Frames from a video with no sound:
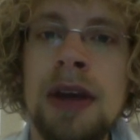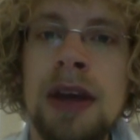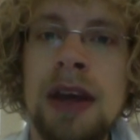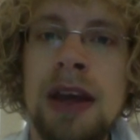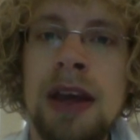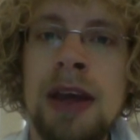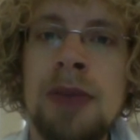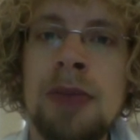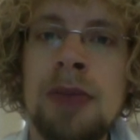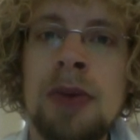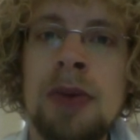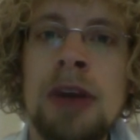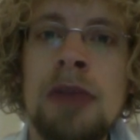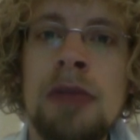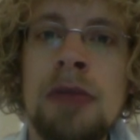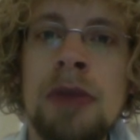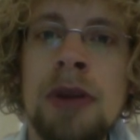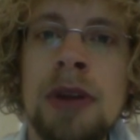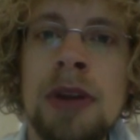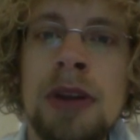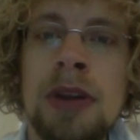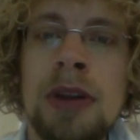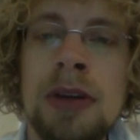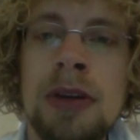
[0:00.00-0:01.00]
and where
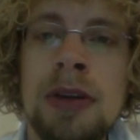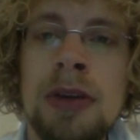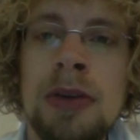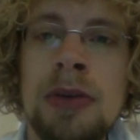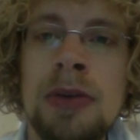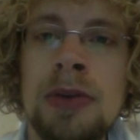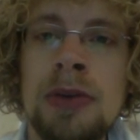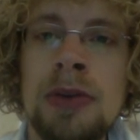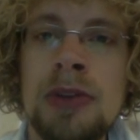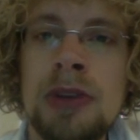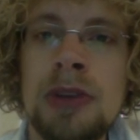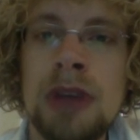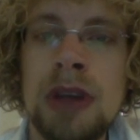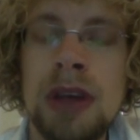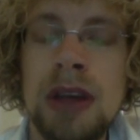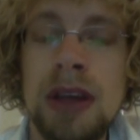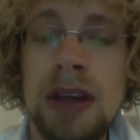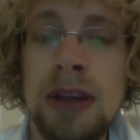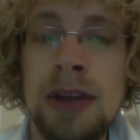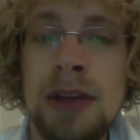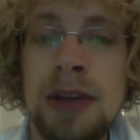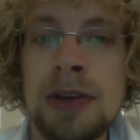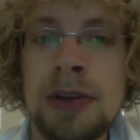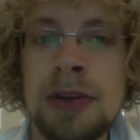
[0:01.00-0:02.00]
everybody can use
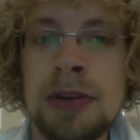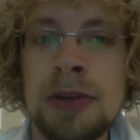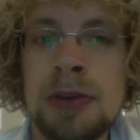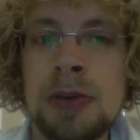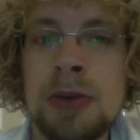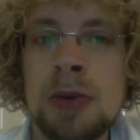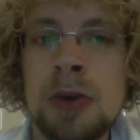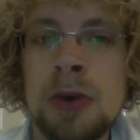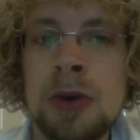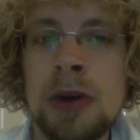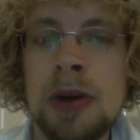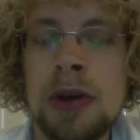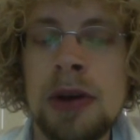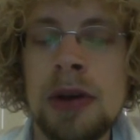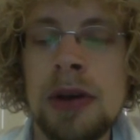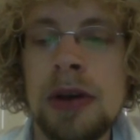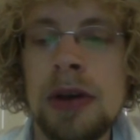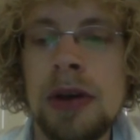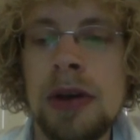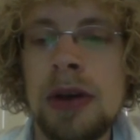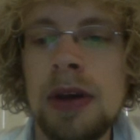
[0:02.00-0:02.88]
each other's work